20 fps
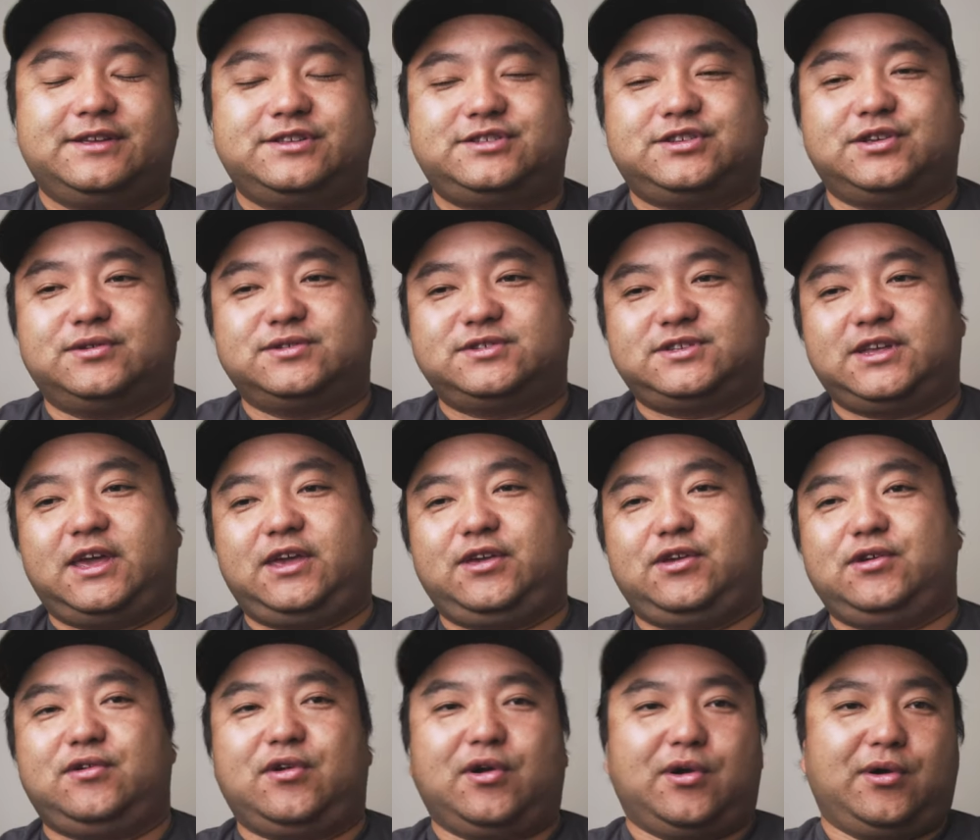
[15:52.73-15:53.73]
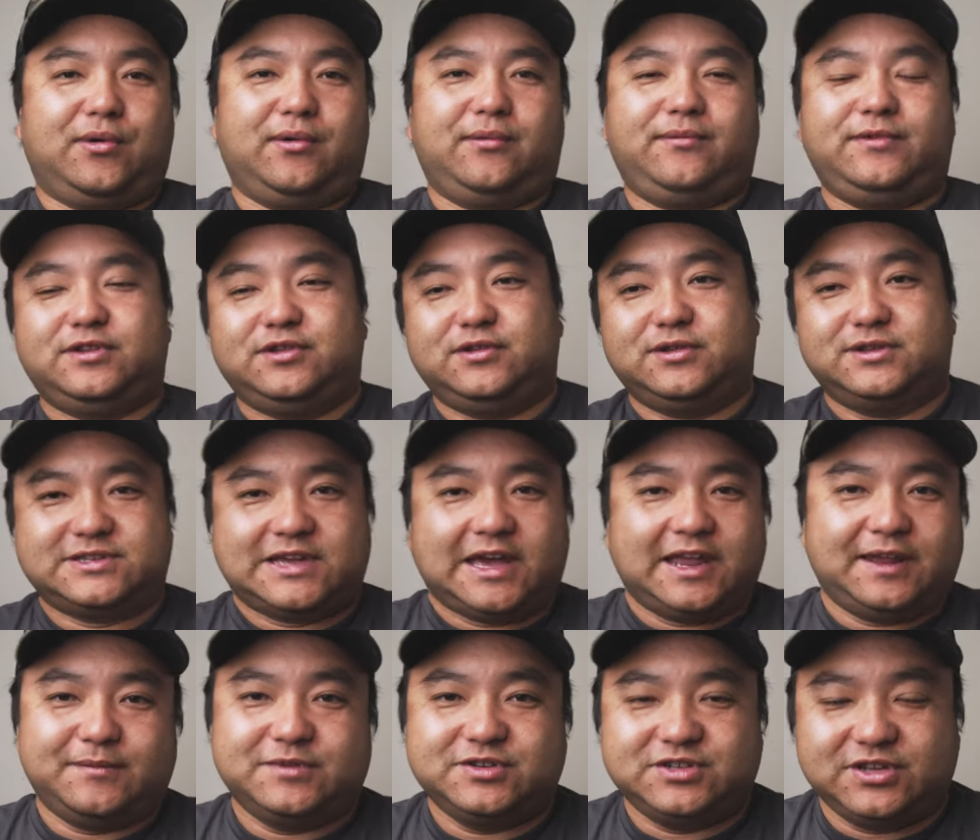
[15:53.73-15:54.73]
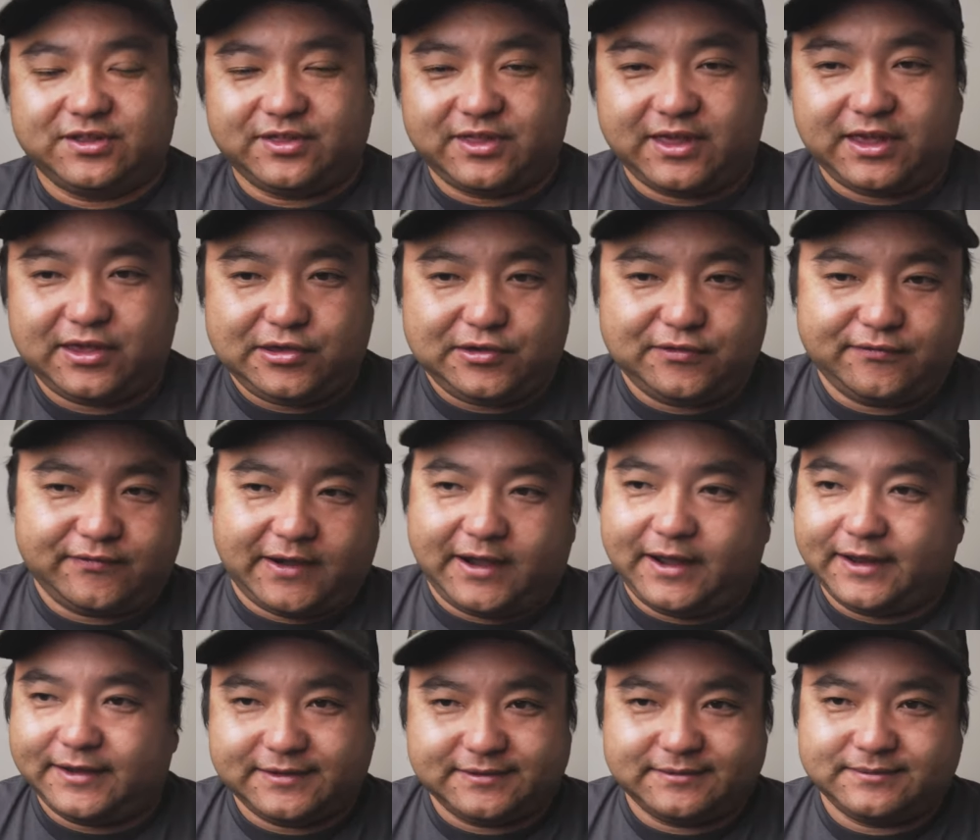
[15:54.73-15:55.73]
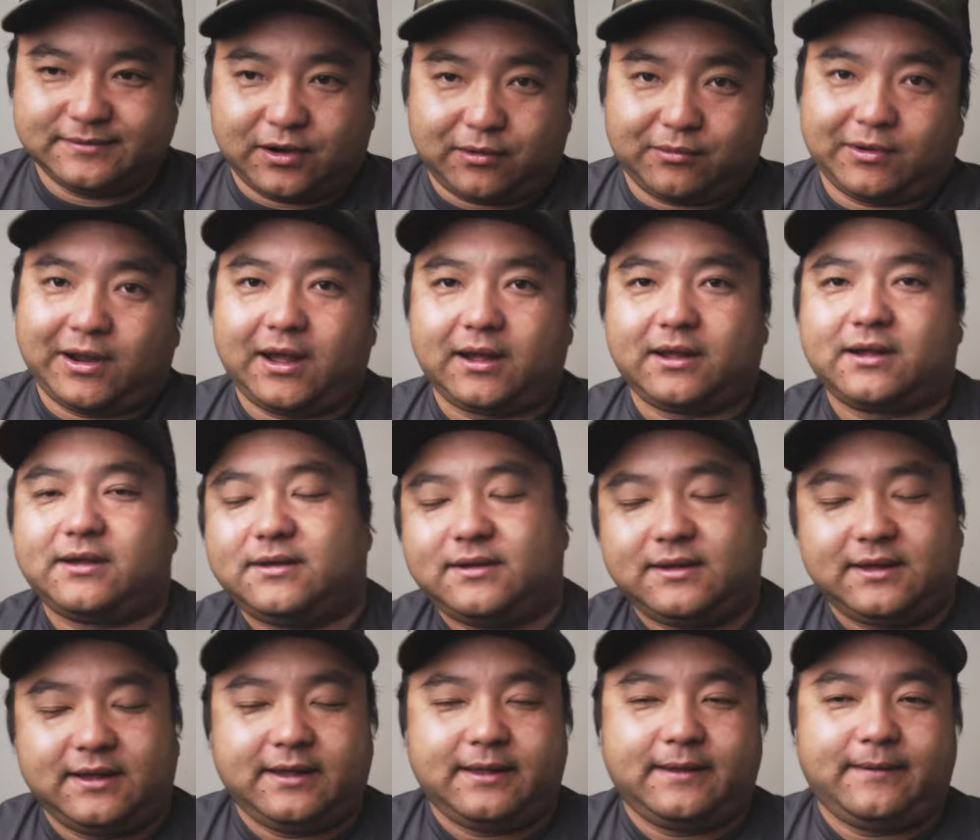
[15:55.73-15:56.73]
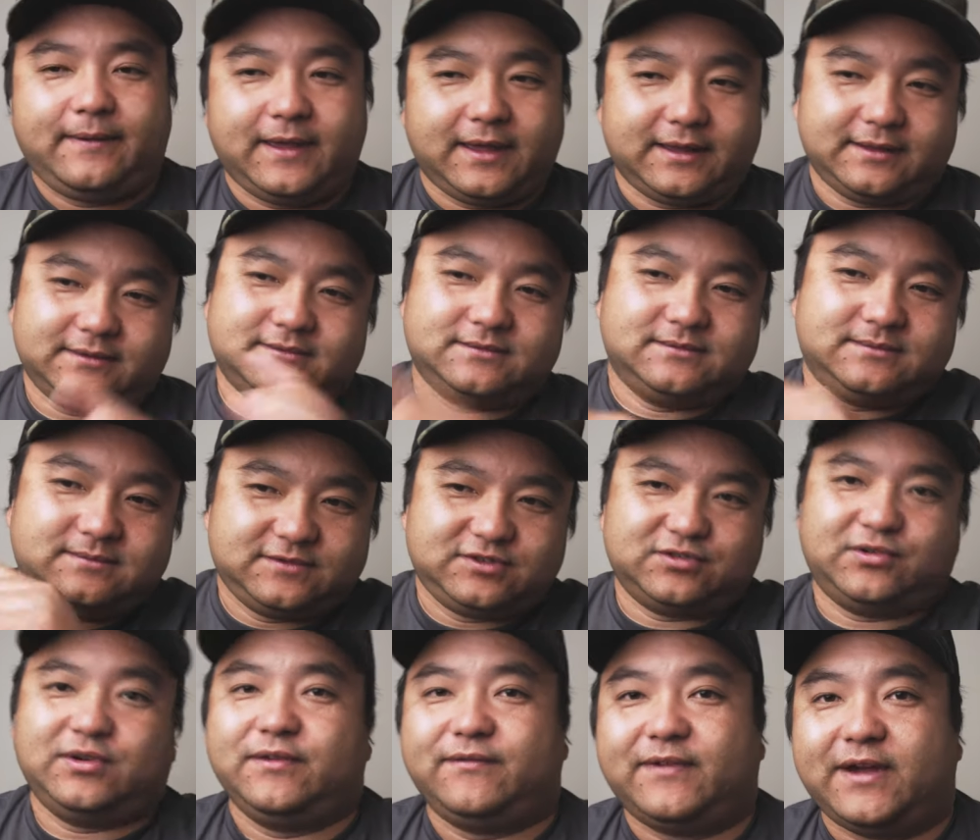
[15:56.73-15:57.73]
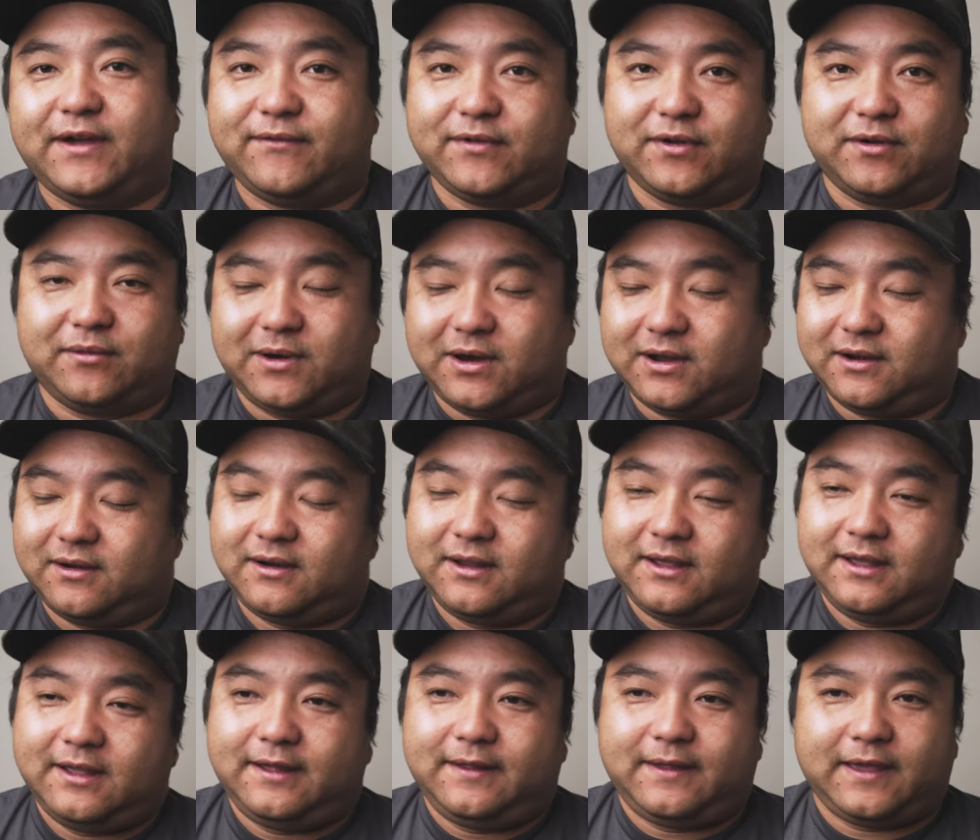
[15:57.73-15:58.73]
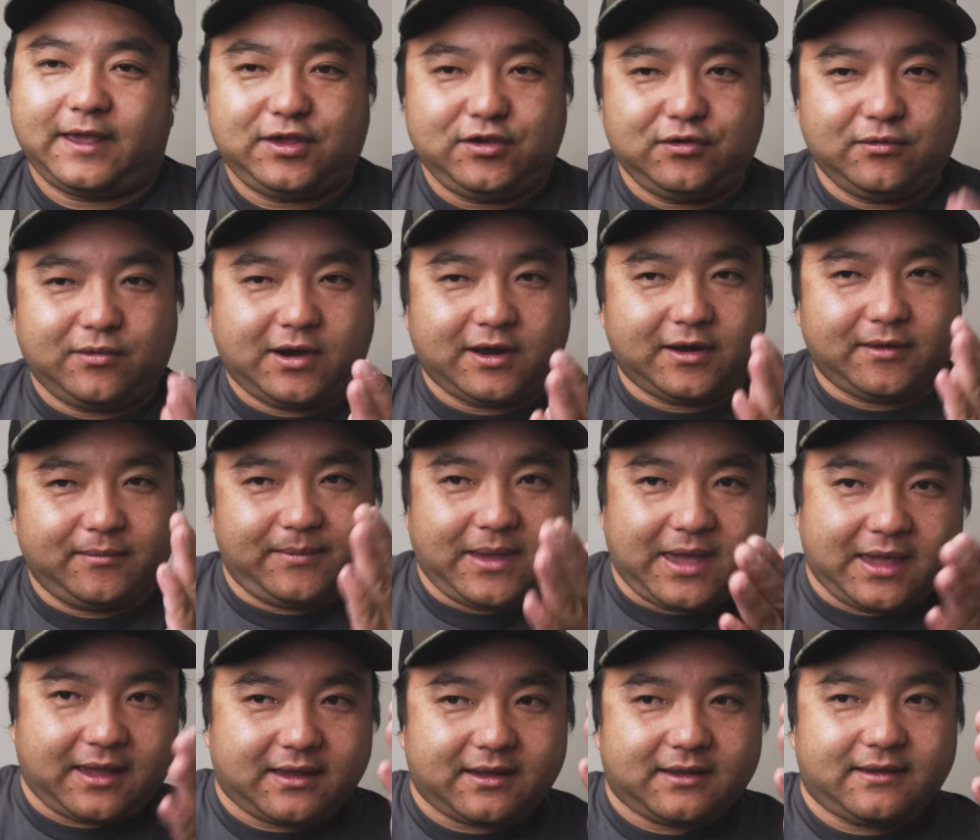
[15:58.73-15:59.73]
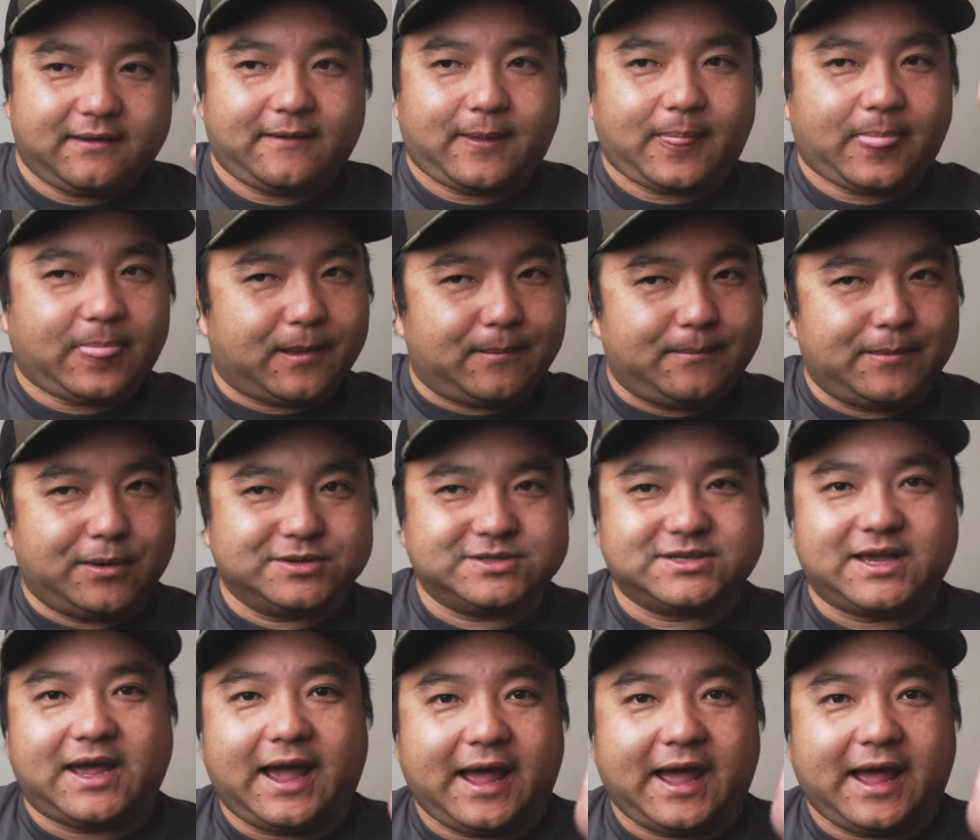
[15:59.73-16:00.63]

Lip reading: So say you go, you do the side imaging thing, you find a rock in 25 foot of water, and you want to make the most